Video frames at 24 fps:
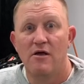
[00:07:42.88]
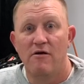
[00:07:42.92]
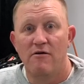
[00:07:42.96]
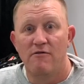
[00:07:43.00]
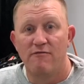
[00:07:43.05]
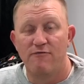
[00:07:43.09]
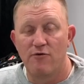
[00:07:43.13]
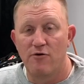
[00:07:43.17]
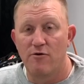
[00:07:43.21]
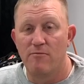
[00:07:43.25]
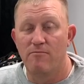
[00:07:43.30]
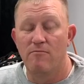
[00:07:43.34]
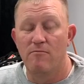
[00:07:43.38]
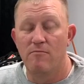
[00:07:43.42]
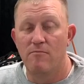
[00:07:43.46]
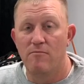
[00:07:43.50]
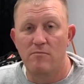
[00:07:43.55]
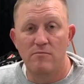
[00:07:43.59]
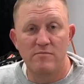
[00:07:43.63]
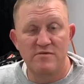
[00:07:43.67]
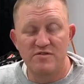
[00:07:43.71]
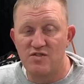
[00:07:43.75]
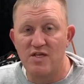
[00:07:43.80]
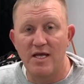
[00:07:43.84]
for
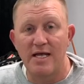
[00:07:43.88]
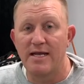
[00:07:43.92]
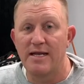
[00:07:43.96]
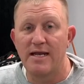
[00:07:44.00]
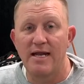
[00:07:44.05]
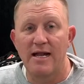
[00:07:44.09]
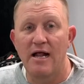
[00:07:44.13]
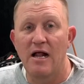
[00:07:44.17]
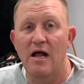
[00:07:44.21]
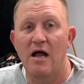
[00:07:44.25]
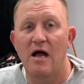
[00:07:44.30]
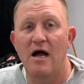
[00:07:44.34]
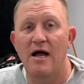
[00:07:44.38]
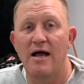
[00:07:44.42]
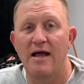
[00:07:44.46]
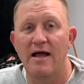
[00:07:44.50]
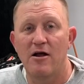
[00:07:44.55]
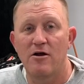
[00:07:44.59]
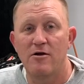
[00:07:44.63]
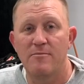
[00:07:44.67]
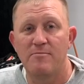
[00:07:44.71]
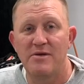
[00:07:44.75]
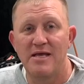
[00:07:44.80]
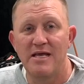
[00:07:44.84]
zinging it at high
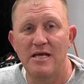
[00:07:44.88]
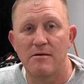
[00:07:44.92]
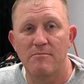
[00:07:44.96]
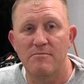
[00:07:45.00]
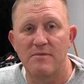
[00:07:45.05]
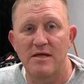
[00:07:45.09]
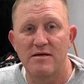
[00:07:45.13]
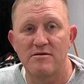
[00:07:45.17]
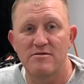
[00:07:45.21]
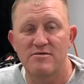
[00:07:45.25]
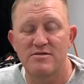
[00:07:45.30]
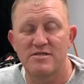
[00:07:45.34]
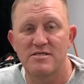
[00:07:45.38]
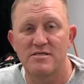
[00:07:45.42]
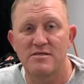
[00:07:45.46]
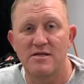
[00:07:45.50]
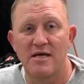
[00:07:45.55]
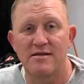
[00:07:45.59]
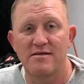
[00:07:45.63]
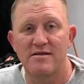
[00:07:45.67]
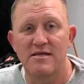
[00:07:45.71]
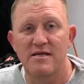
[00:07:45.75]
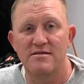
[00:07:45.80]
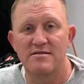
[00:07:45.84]
RPM. That was
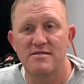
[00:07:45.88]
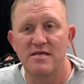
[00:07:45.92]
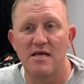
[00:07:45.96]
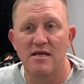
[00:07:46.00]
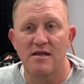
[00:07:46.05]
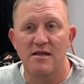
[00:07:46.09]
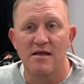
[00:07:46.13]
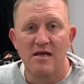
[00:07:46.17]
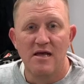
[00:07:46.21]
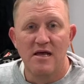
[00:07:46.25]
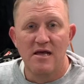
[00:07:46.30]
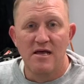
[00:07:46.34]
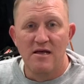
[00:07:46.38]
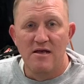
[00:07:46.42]
not the intent.